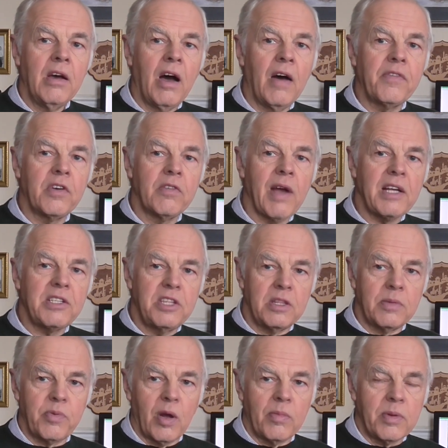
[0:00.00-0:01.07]
of correcting
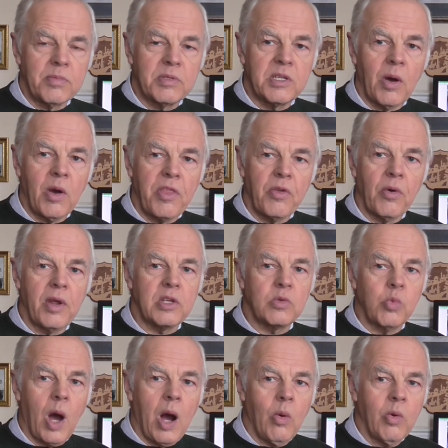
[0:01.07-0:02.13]
the problem, so I thought it's
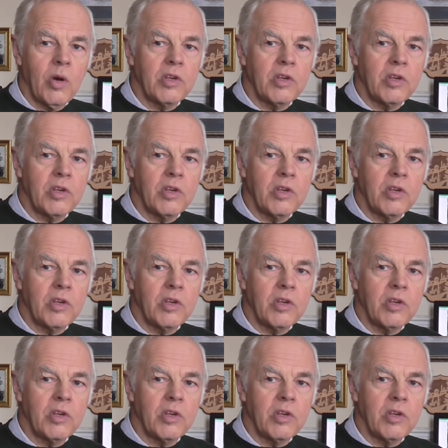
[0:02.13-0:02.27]
well